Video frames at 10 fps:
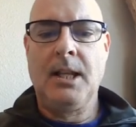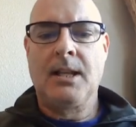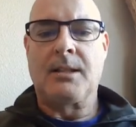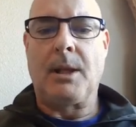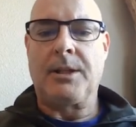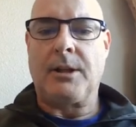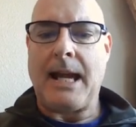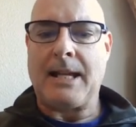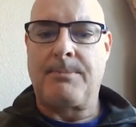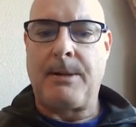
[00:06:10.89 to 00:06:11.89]
Some other
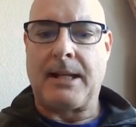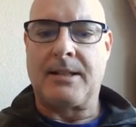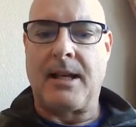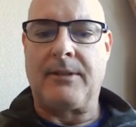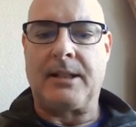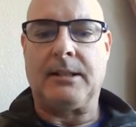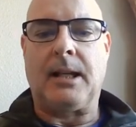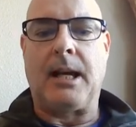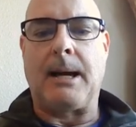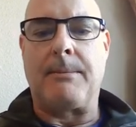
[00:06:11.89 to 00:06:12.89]
aspects of it
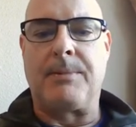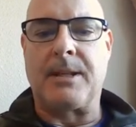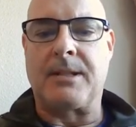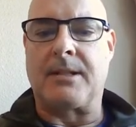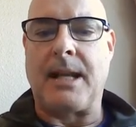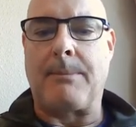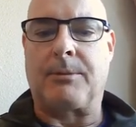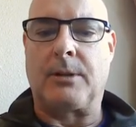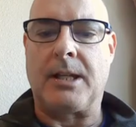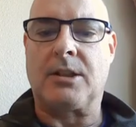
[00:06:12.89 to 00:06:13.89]
uh, business
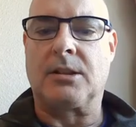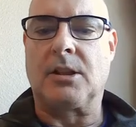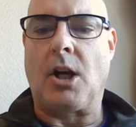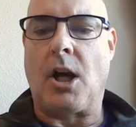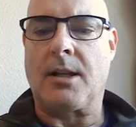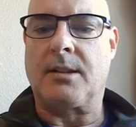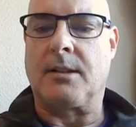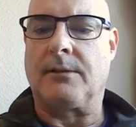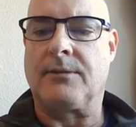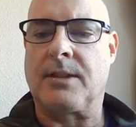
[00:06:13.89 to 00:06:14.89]
operation costs
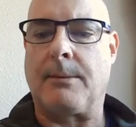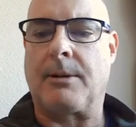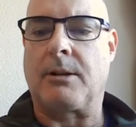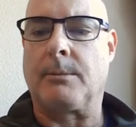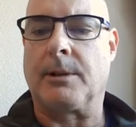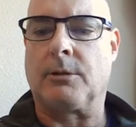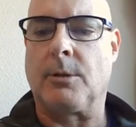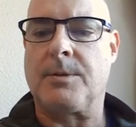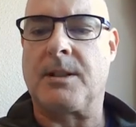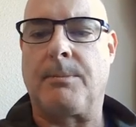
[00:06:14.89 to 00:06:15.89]
of cybercriminal
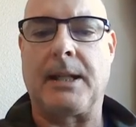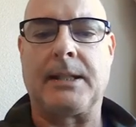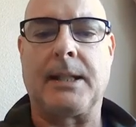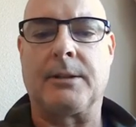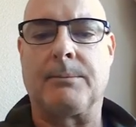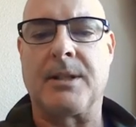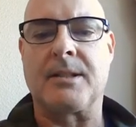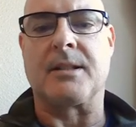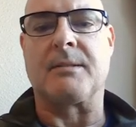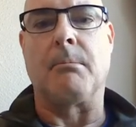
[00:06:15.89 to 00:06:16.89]
groups depend on their
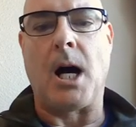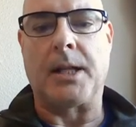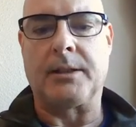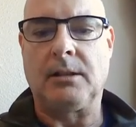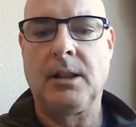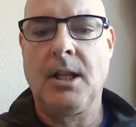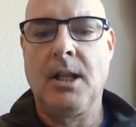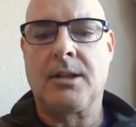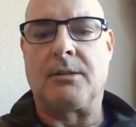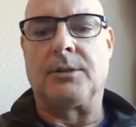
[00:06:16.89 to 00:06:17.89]
business model.
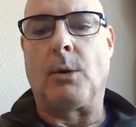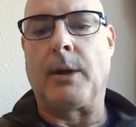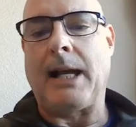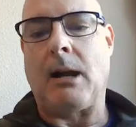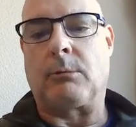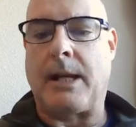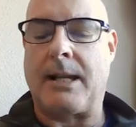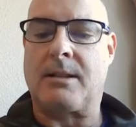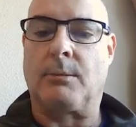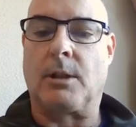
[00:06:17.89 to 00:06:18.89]
So, knowing how
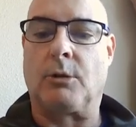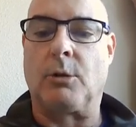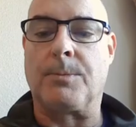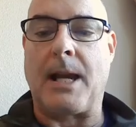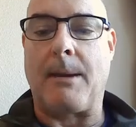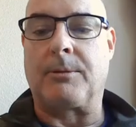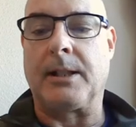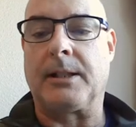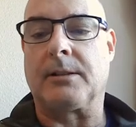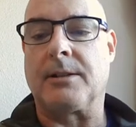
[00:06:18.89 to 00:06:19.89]
ransomware groups
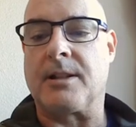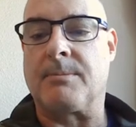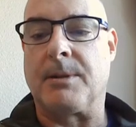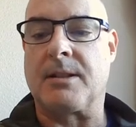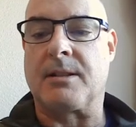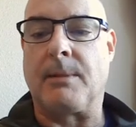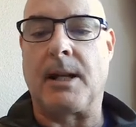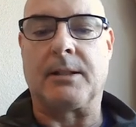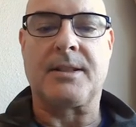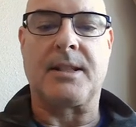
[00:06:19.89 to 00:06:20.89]
operate under this business
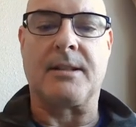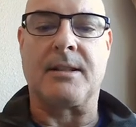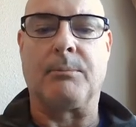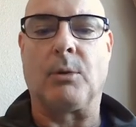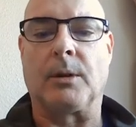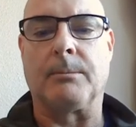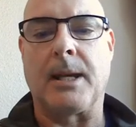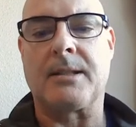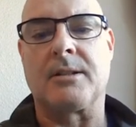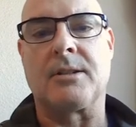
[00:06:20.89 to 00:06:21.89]
model sends important
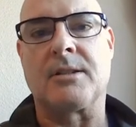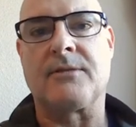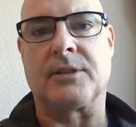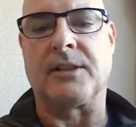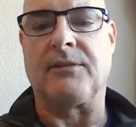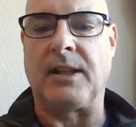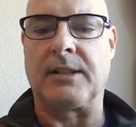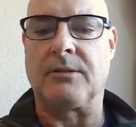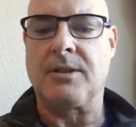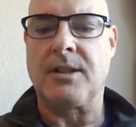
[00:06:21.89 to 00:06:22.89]
messages for
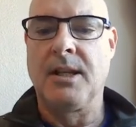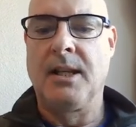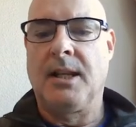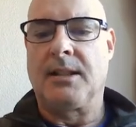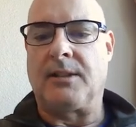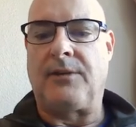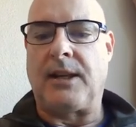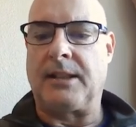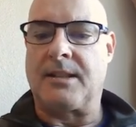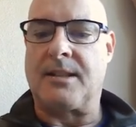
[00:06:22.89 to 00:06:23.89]
defenders.
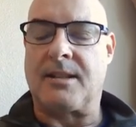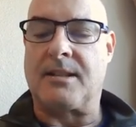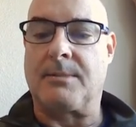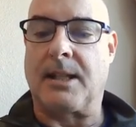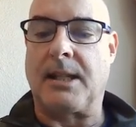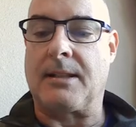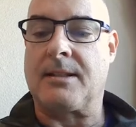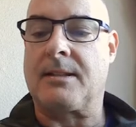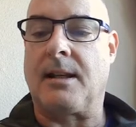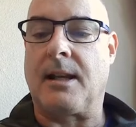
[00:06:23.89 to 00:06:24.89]
Defending systems
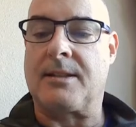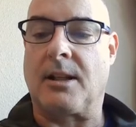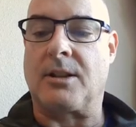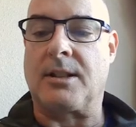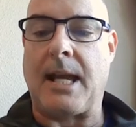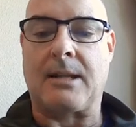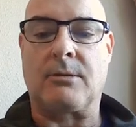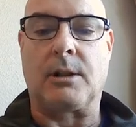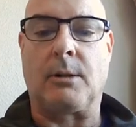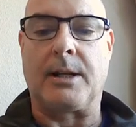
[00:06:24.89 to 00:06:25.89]
against uh, such attacks
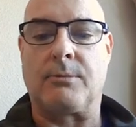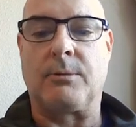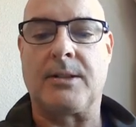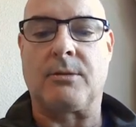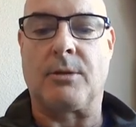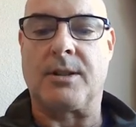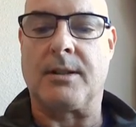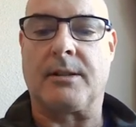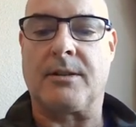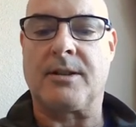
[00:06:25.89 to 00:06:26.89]
requires resources
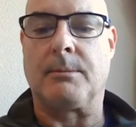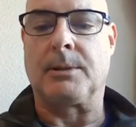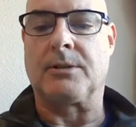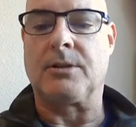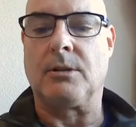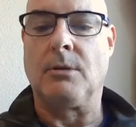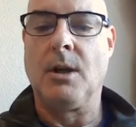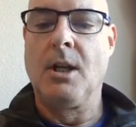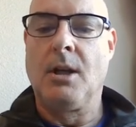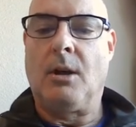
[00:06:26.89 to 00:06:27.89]
that are similar to
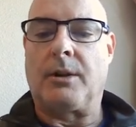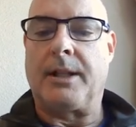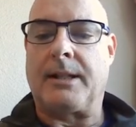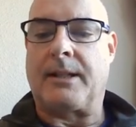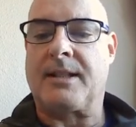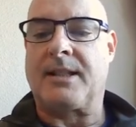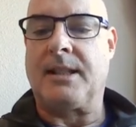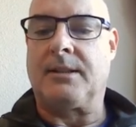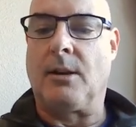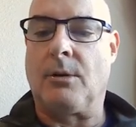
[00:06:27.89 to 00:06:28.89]
or that
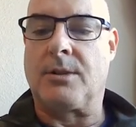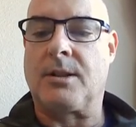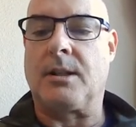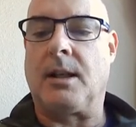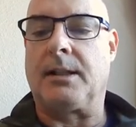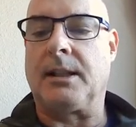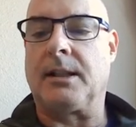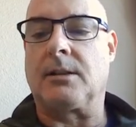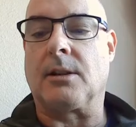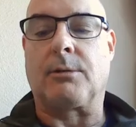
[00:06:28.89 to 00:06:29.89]
exceed those uh,
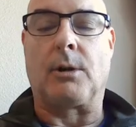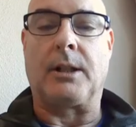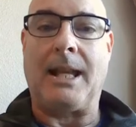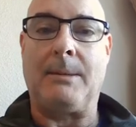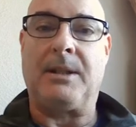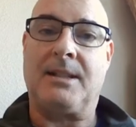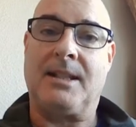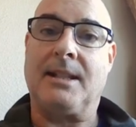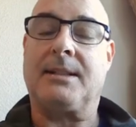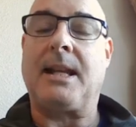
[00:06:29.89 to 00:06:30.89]
needed to thwart
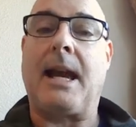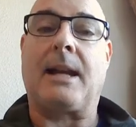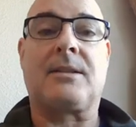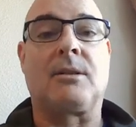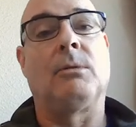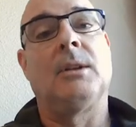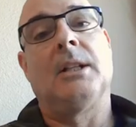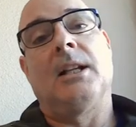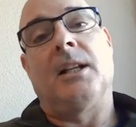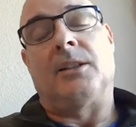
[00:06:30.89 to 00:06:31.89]
APT attacks. So,
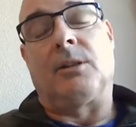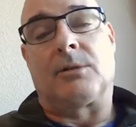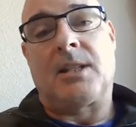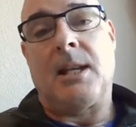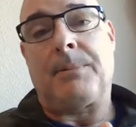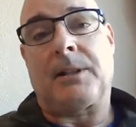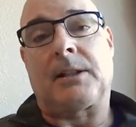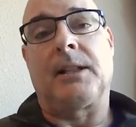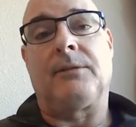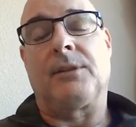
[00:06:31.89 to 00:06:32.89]
you know,
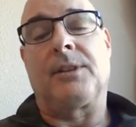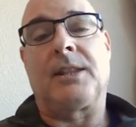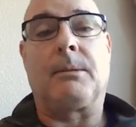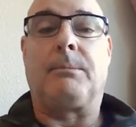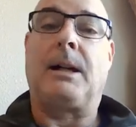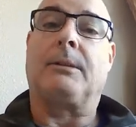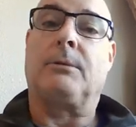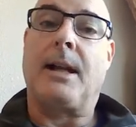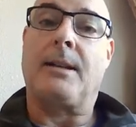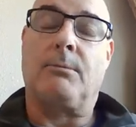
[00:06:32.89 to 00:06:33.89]
typically, if you think about a
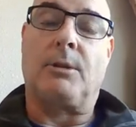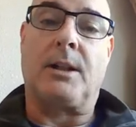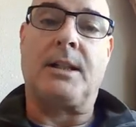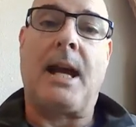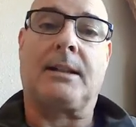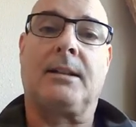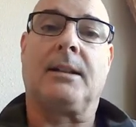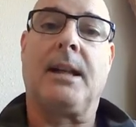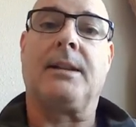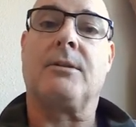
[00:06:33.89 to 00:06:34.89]
ransomware attack
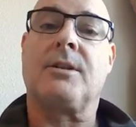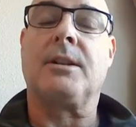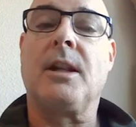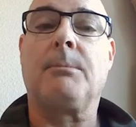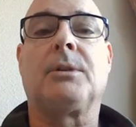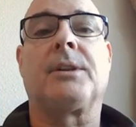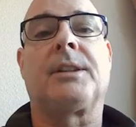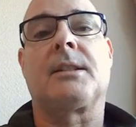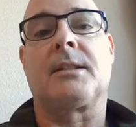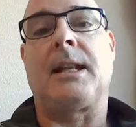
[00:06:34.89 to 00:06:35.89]
today, there's a number of
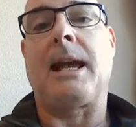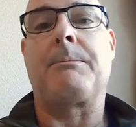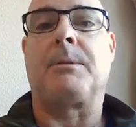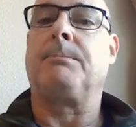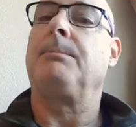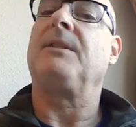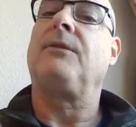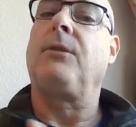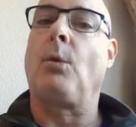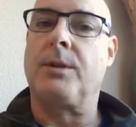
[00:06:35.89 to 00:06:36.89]
things that happen
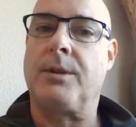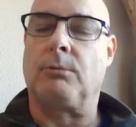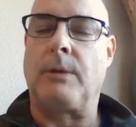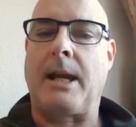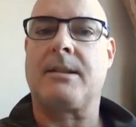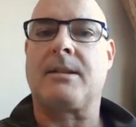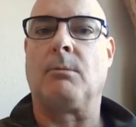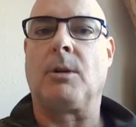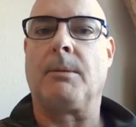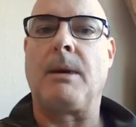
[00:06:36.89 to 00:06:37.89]
before the
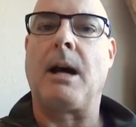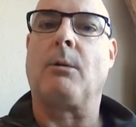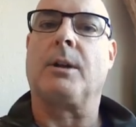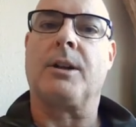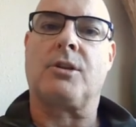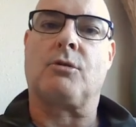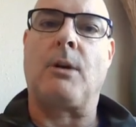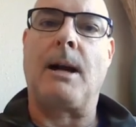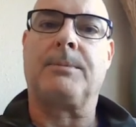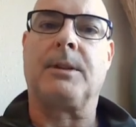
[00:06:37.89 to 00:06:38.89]
ransomware malware is
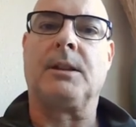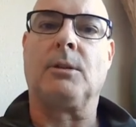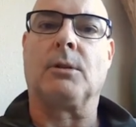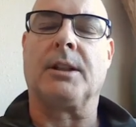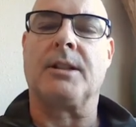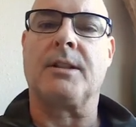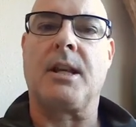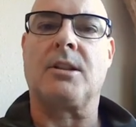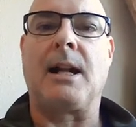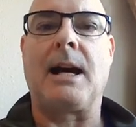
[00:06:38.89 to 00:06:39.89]
dropped in the
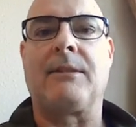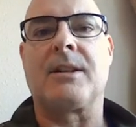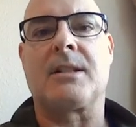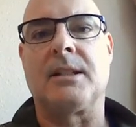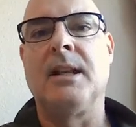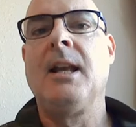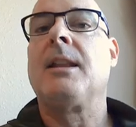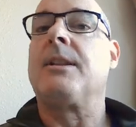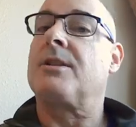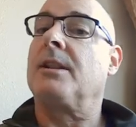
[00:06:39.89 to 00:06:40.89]
organization. Obviously,
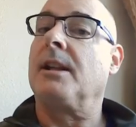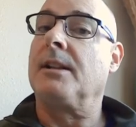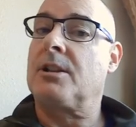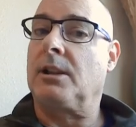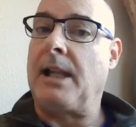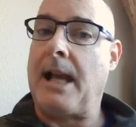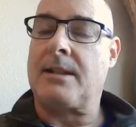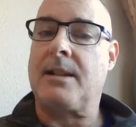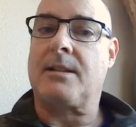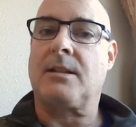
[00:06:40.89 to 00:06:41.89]
there's an initial
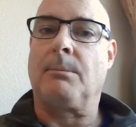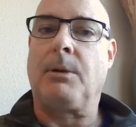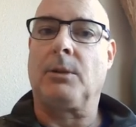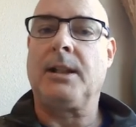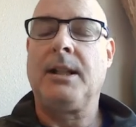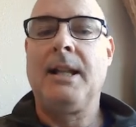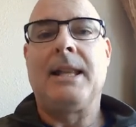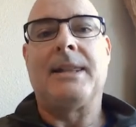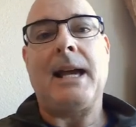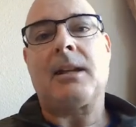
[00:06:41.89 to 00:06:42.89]
access component.
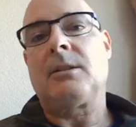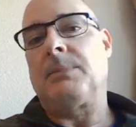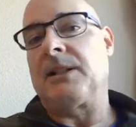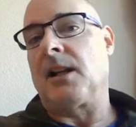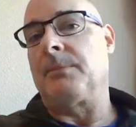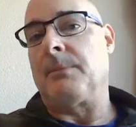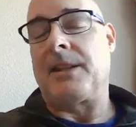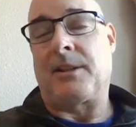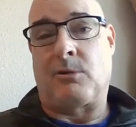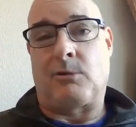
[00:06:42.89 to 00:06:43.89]
That could be done by
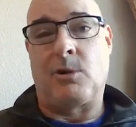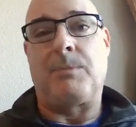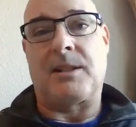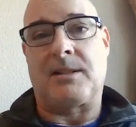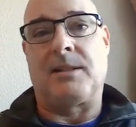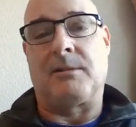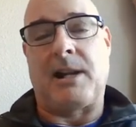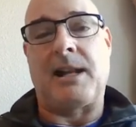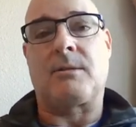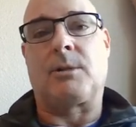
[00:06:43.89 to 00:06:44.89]
the group. It's the
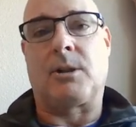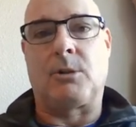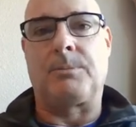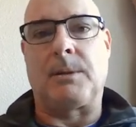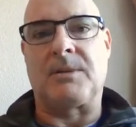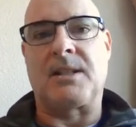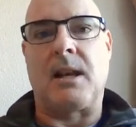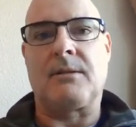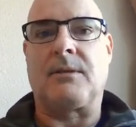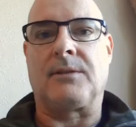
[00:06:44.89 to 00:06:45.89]
ransomware group
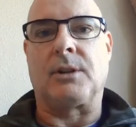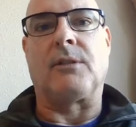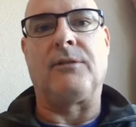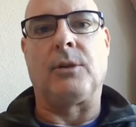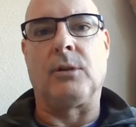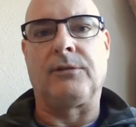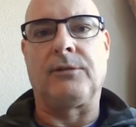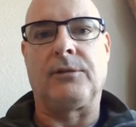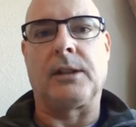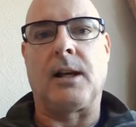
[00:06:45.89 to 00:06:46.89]
themselves if they're a full
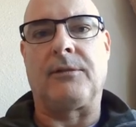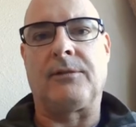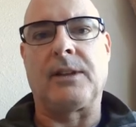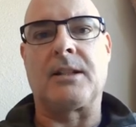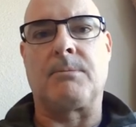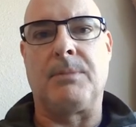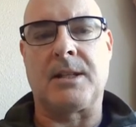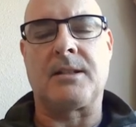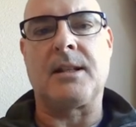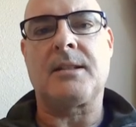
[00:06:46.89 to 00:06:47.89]
uh, fledged
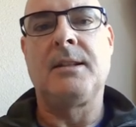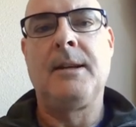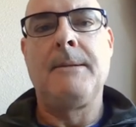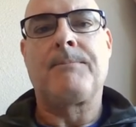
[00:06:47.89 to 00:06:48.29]
business.